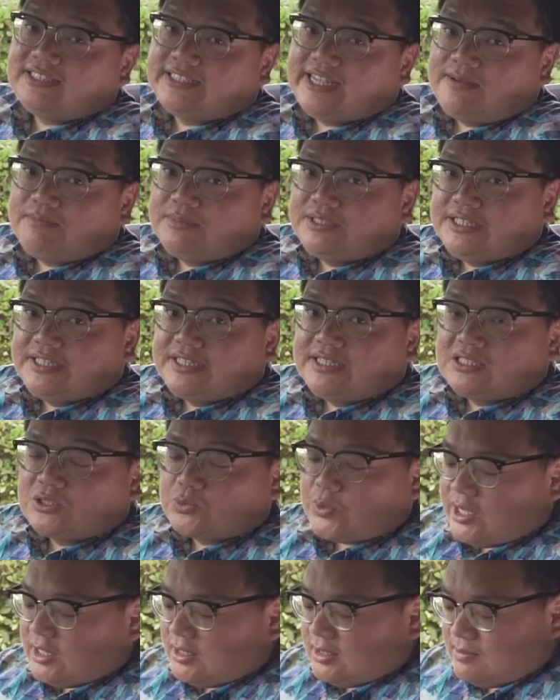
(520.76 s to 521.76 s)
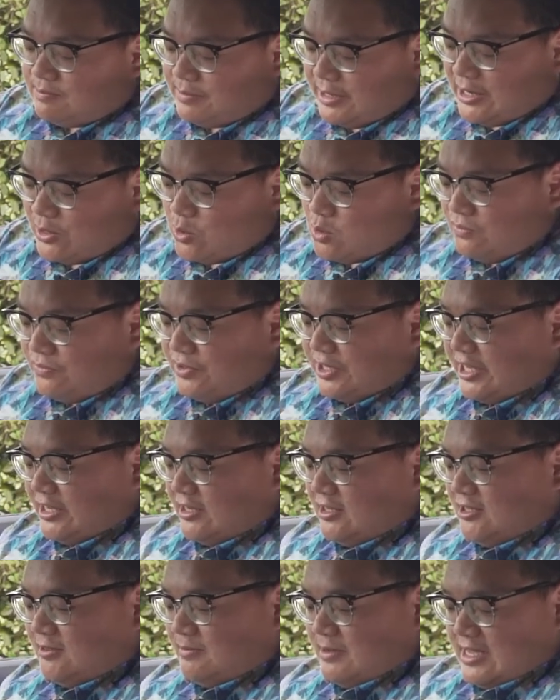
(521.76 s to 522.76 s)
same thing as well, but over
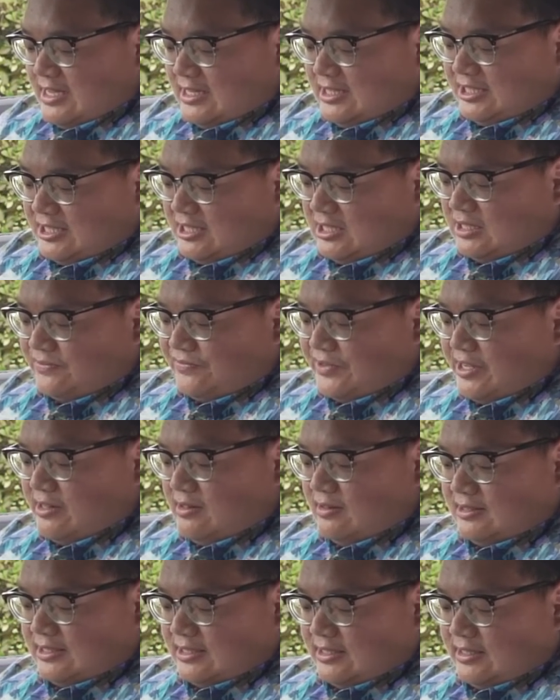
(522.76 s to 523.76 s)
here it just feels